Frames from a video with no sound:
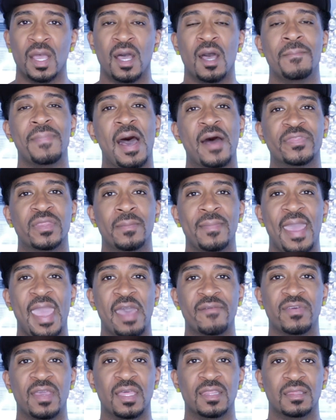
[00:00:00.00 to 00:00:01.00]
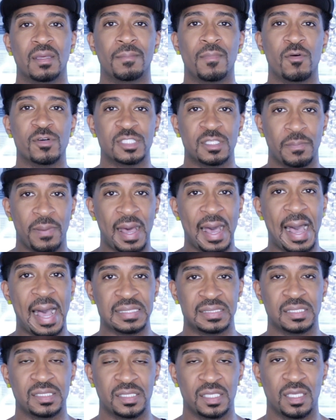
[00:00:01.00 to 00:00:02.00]
about them having the most
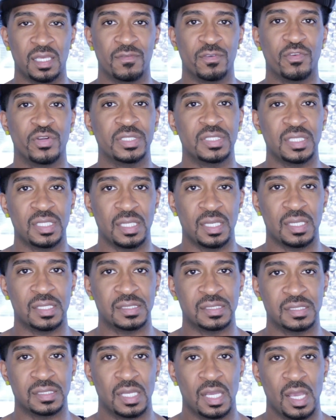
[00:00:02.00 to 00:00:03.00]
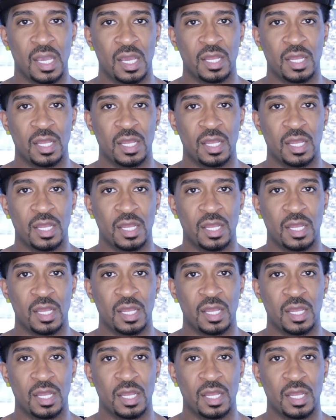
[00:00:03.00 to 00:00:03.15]
positive critiques